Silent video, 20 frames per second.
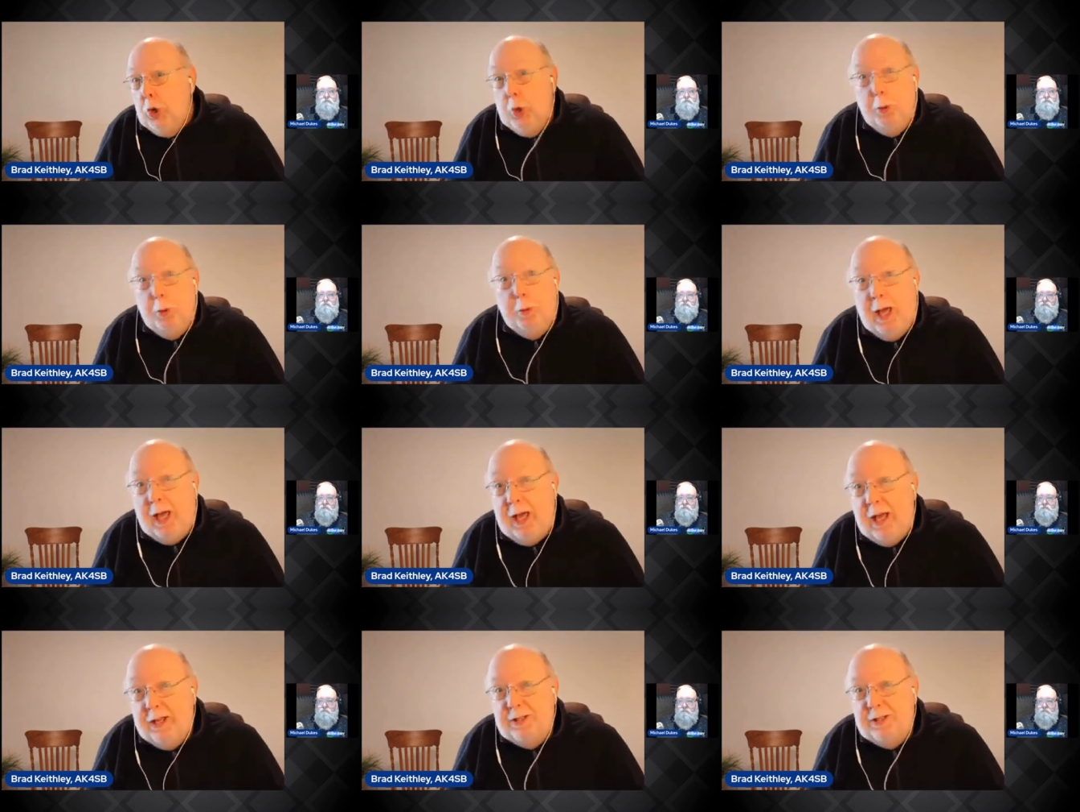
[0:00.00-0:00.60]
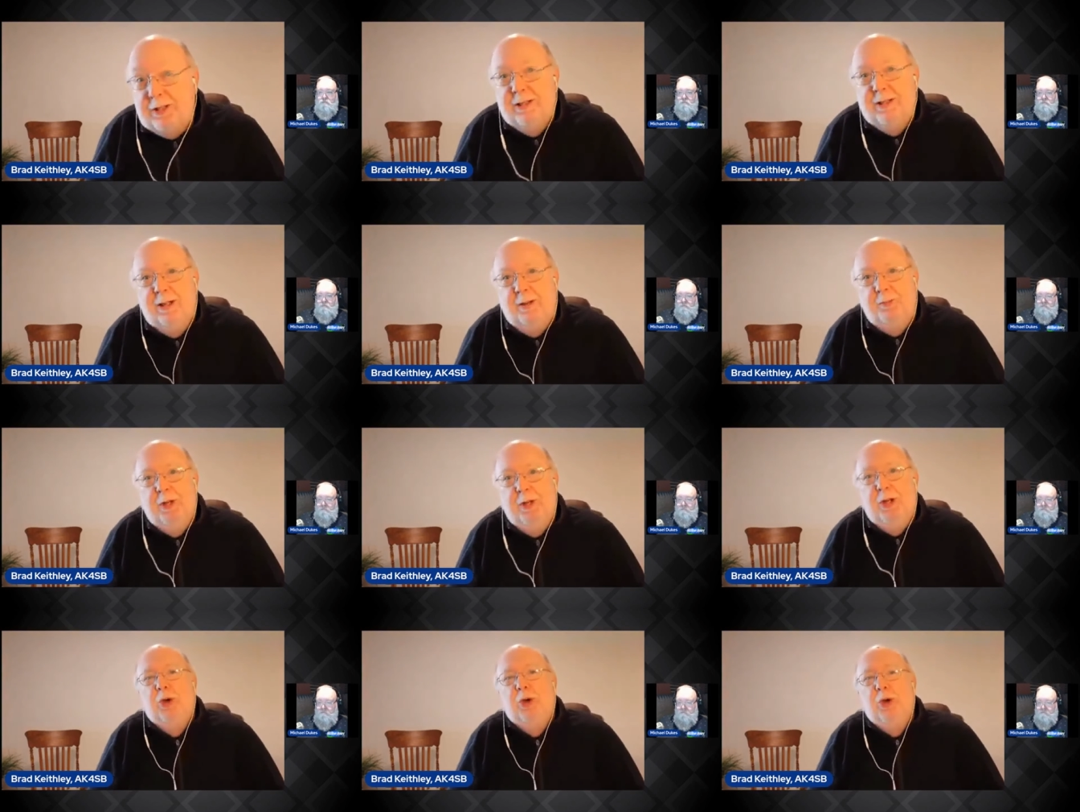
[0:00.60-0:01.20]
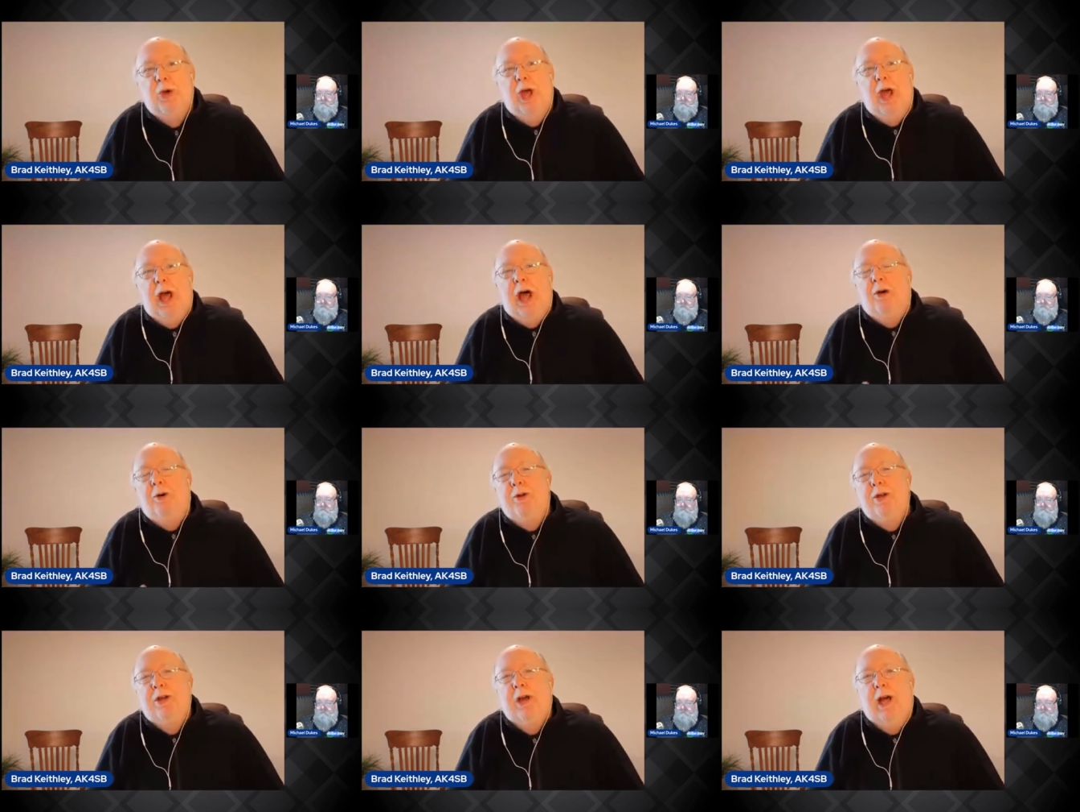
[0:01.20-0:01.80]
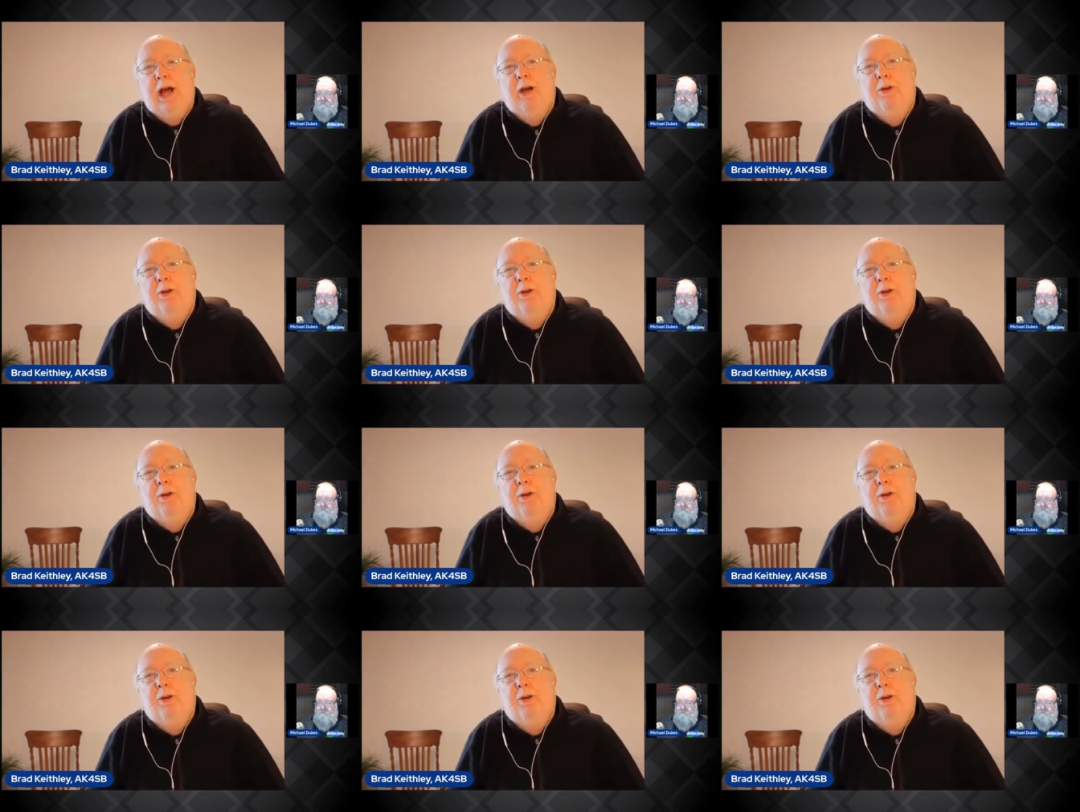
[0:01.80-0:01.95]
who pays? I mean, how are you, how